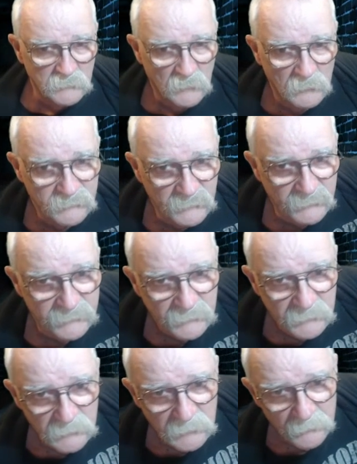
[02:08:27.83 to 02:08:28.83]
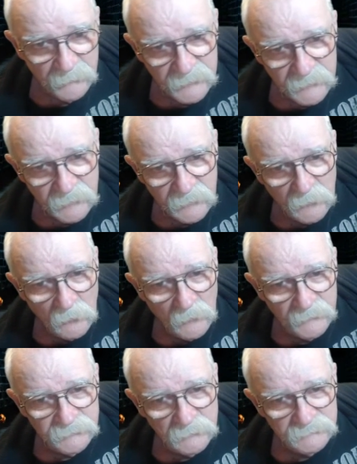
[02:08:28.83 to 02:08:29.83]
Okay. A minute ago
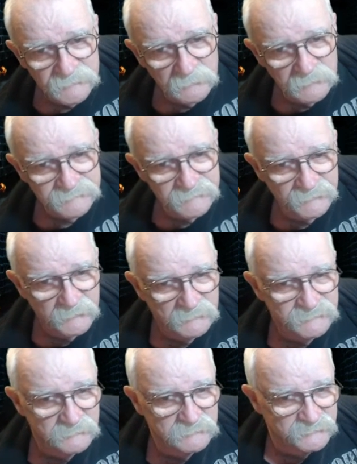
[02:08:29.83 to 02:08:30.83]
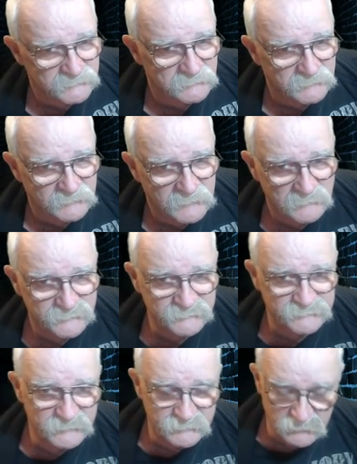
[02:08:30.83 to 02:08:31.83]
I told you what she thought she was doing, and now
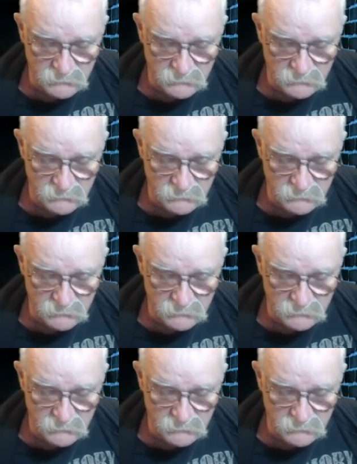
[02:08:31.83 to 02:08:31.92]
she's eating a